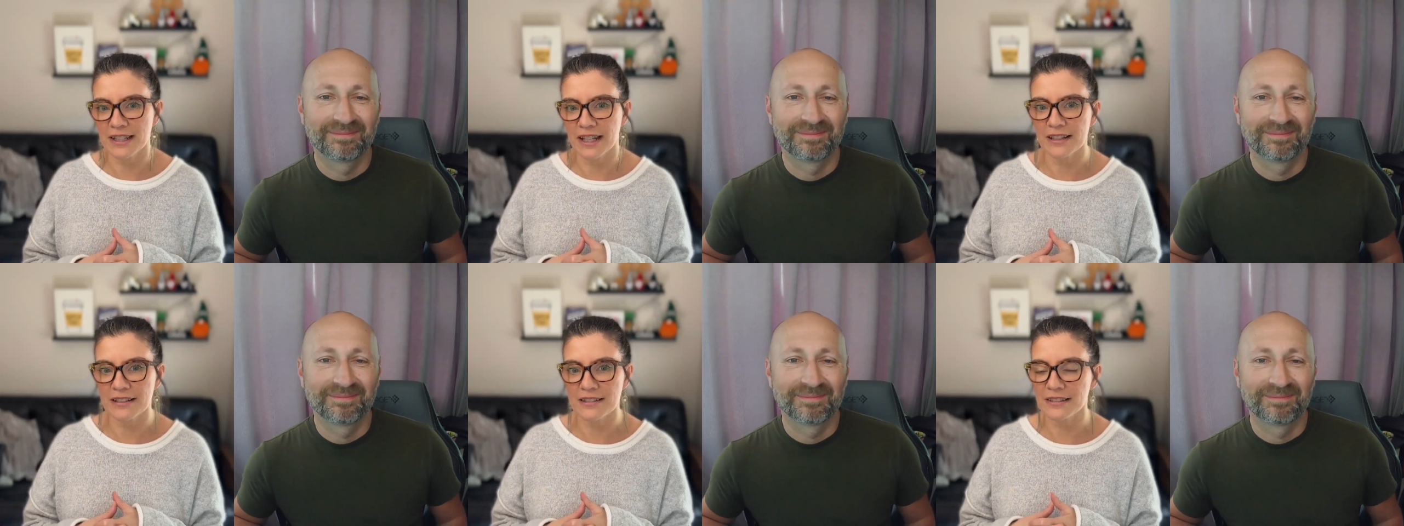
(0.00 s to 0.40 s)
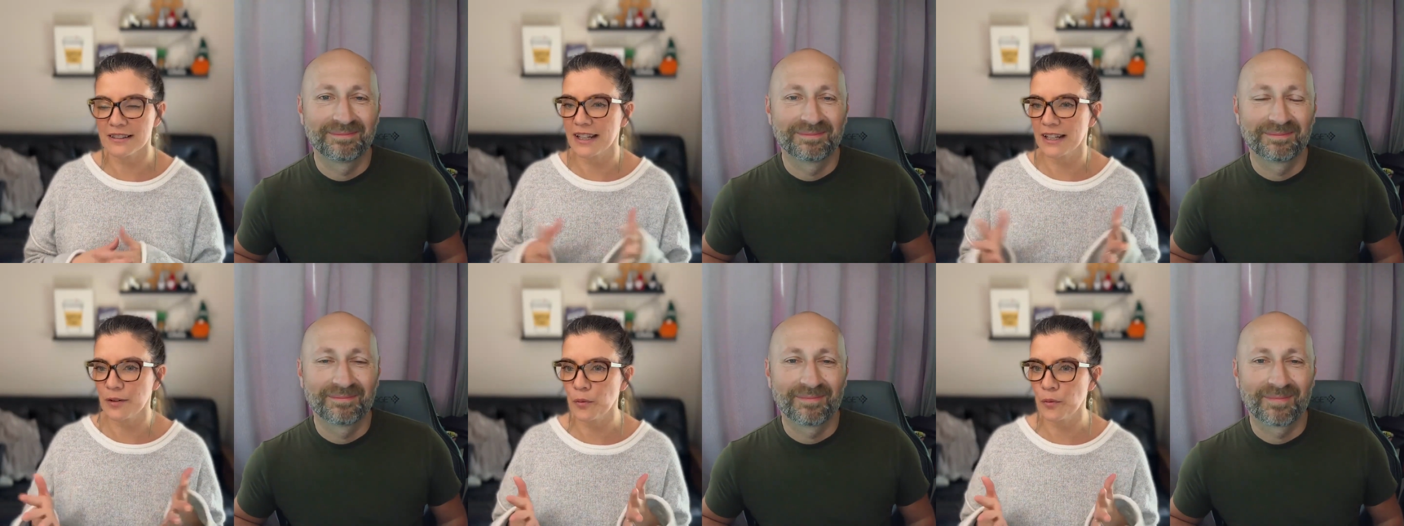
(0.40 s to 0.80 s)
Speaker 1: states.
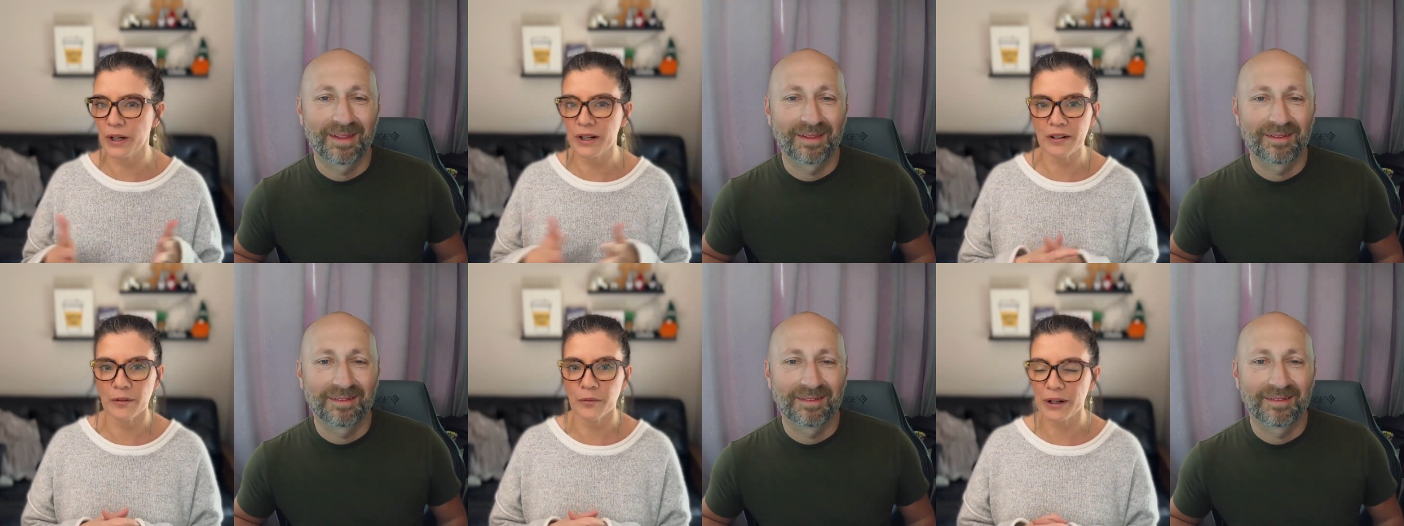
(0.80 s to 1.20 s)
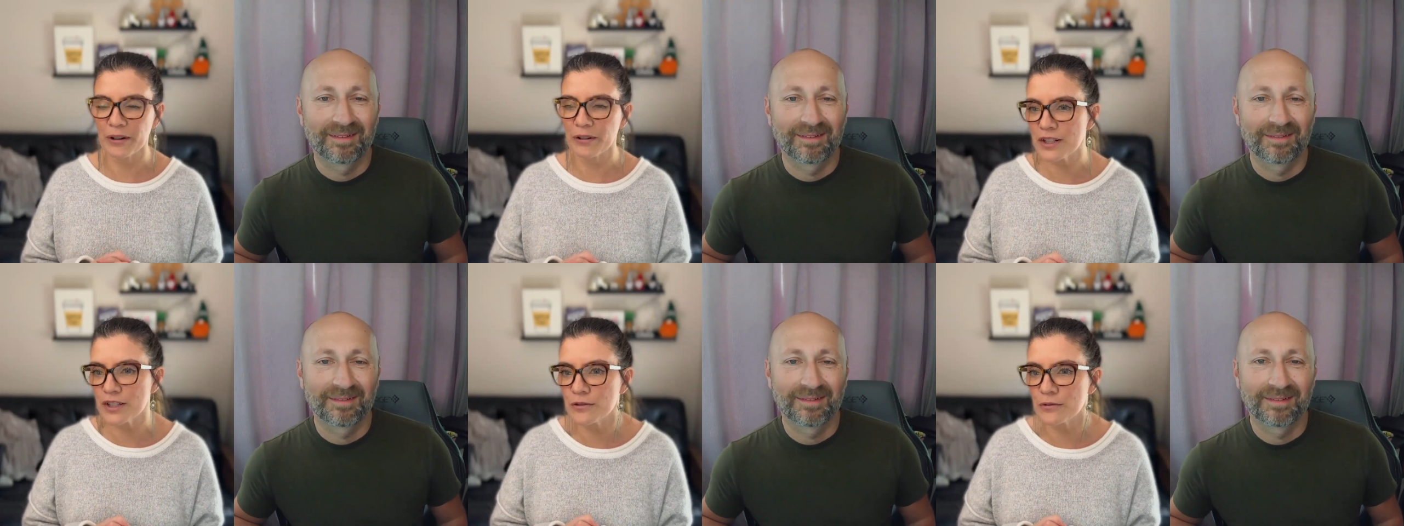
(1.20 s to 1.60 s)
Like where where
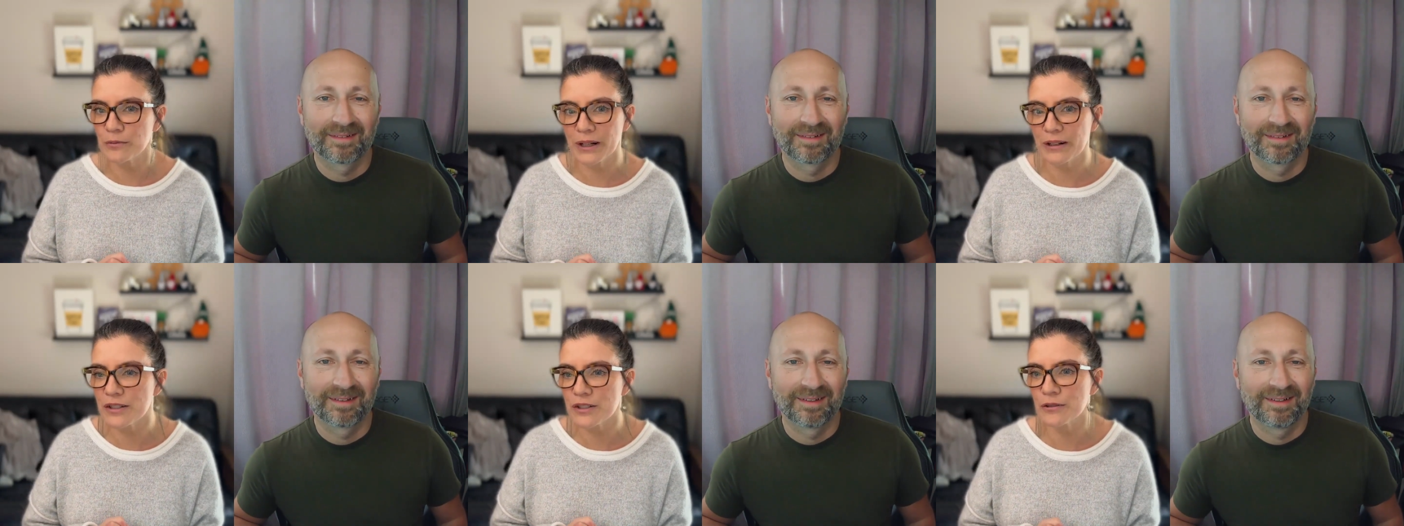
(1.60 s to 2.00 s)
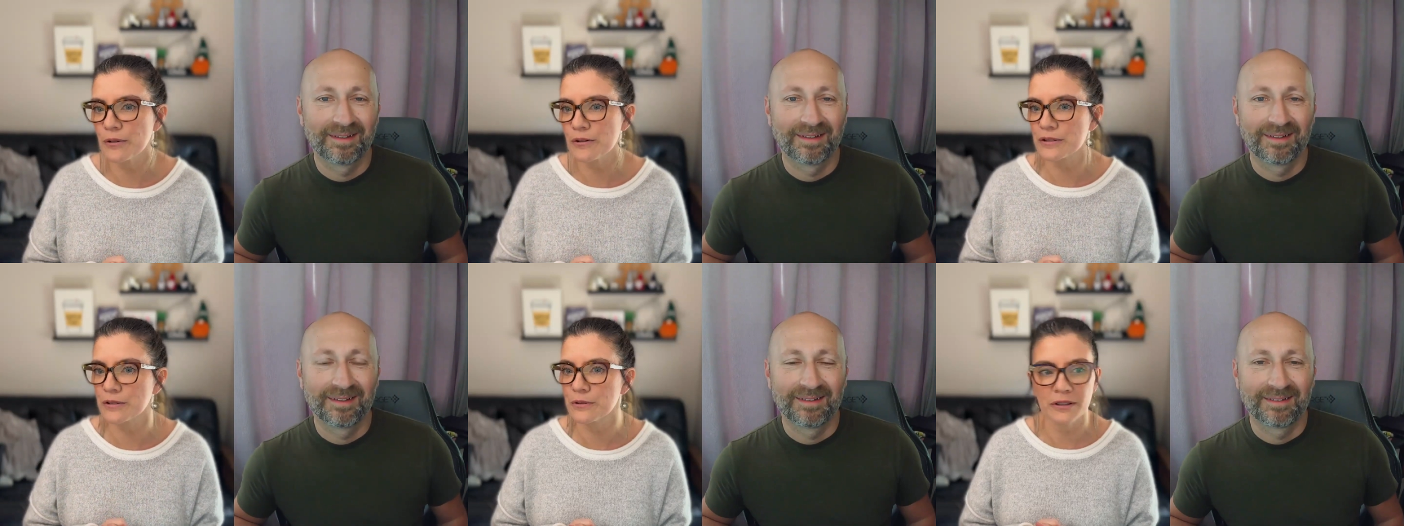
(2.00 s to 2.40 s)
did you where did you go to
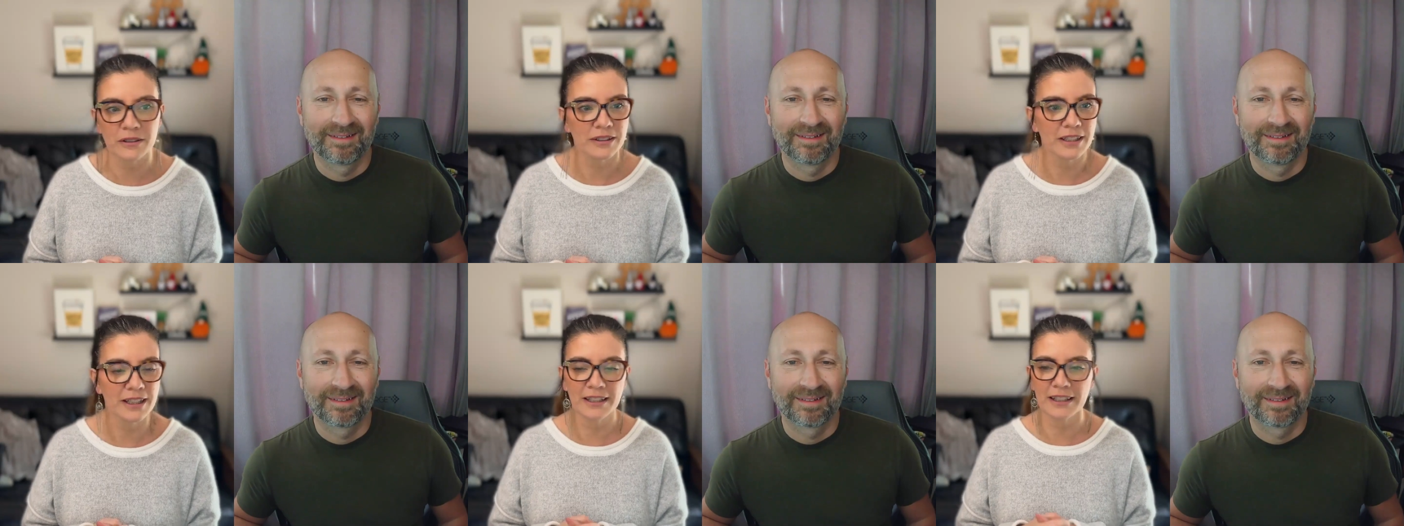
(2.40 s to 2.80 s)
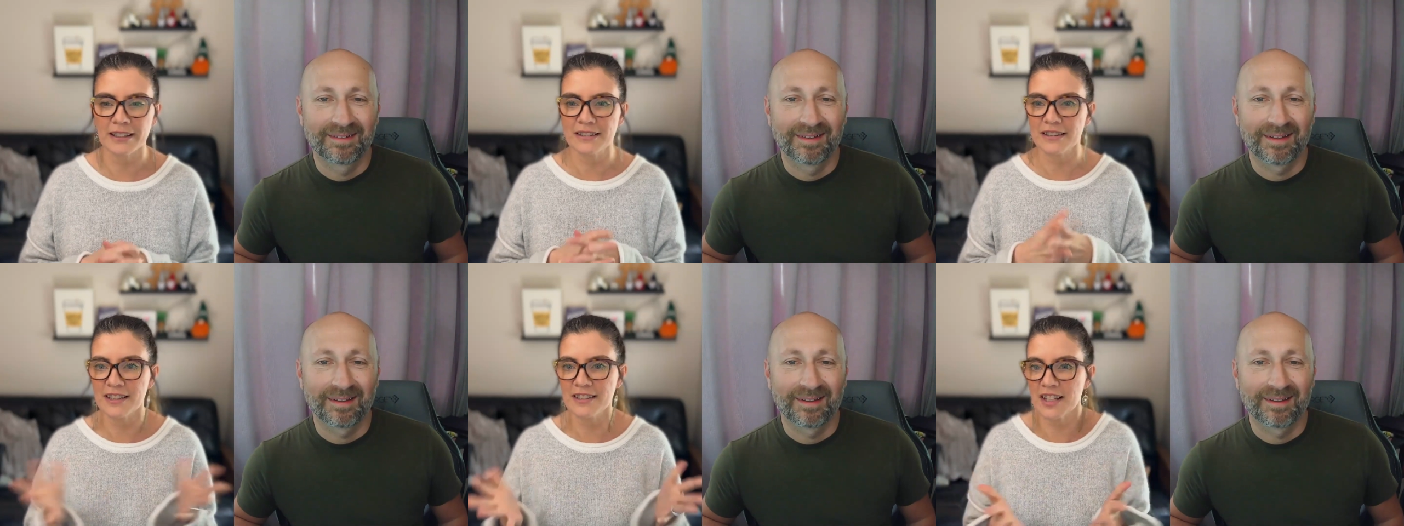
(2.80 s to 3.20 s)
school? Like it,
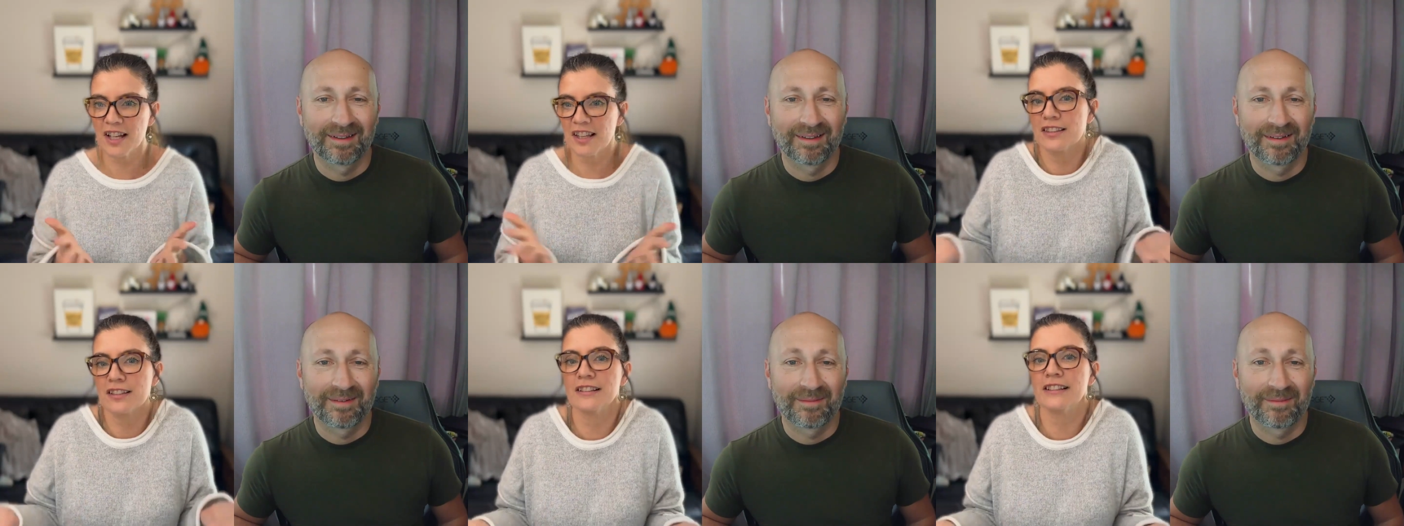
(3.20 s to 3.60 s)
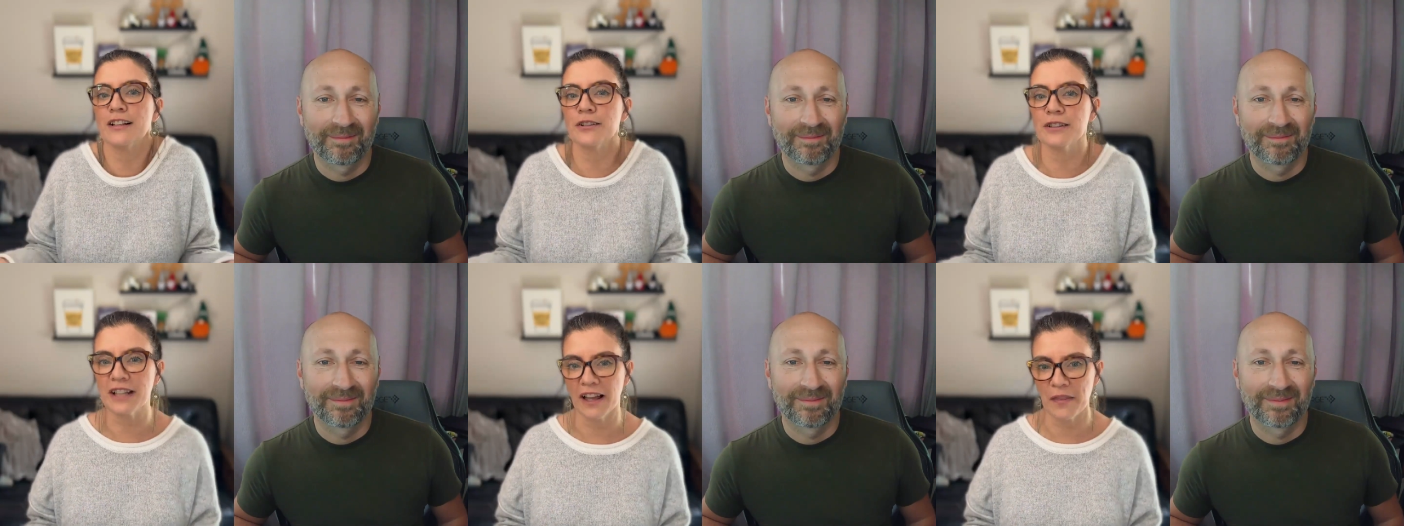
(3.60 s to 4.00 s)
it's it's
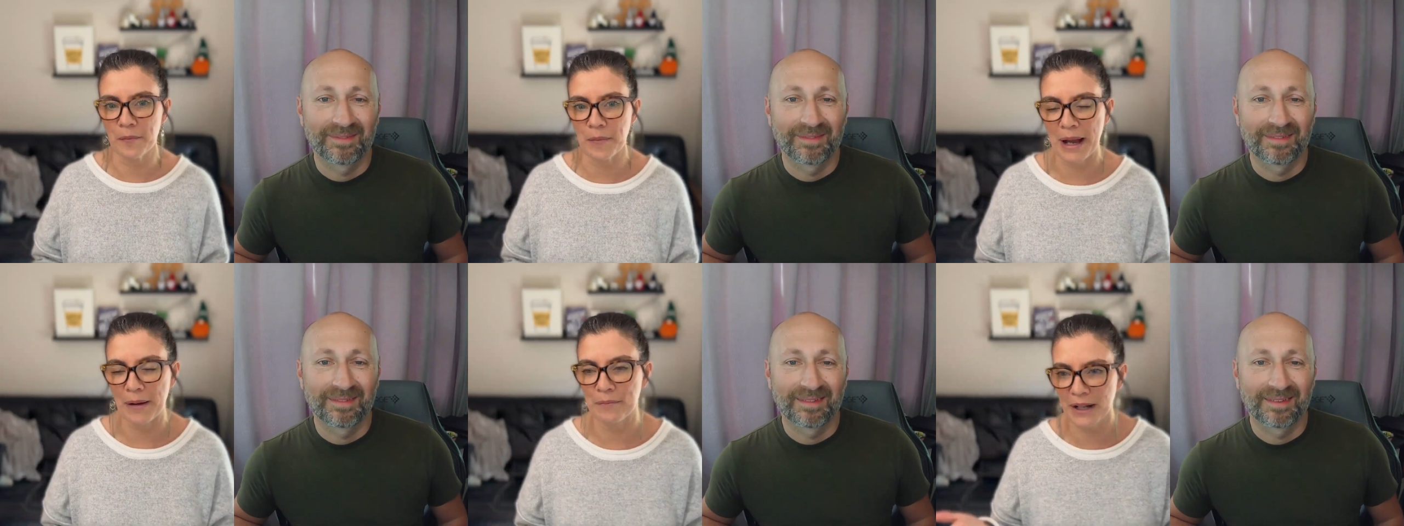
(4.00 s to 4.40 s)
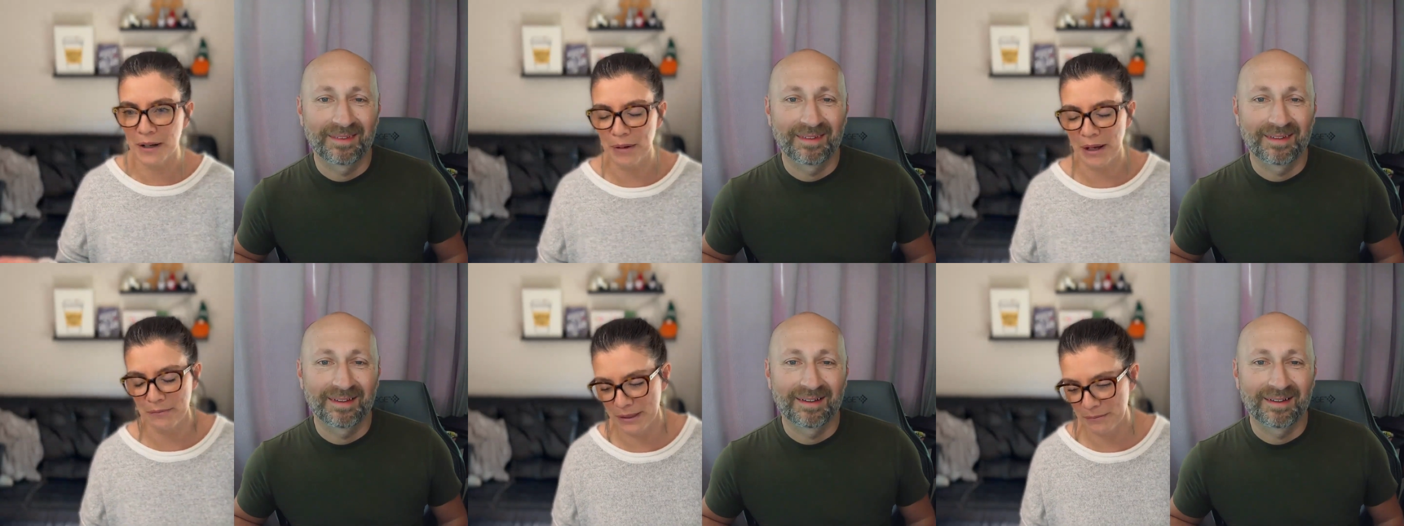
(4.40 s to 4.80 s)
clearly on the map. Come
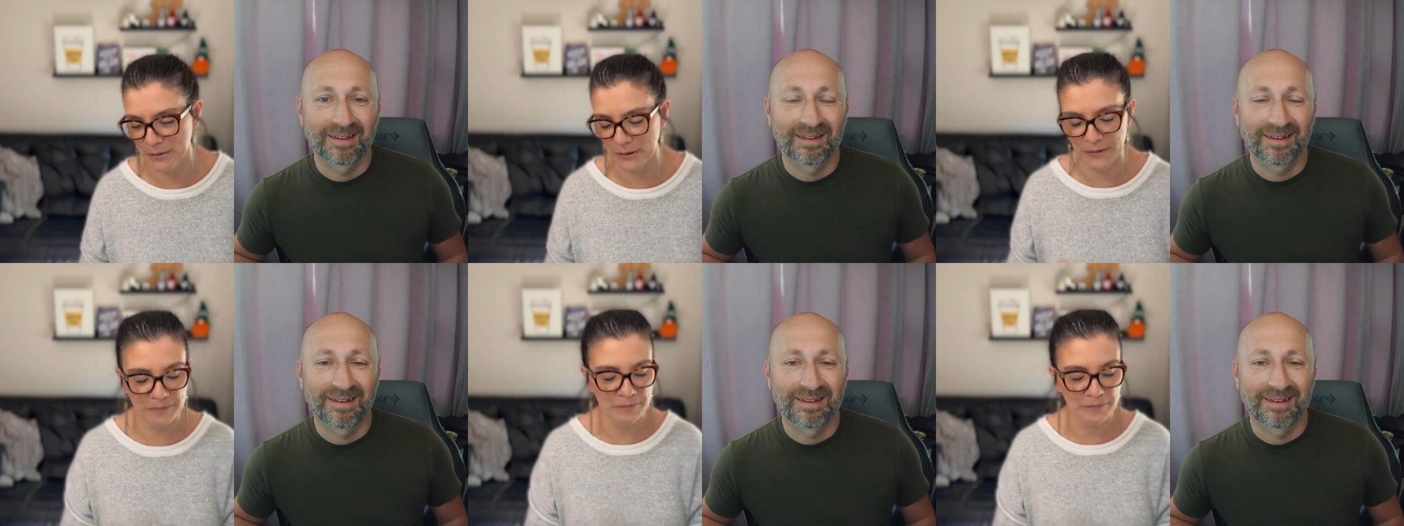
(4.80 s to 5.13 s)
on, people.